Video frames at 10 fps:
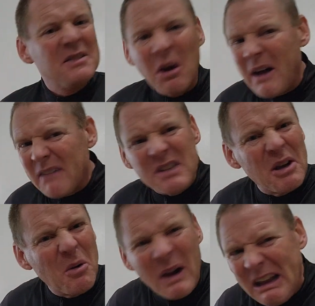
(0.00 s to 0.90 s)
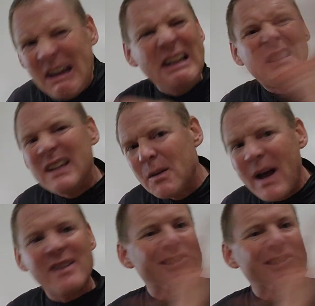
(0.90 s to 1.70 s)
Don't have to know anything about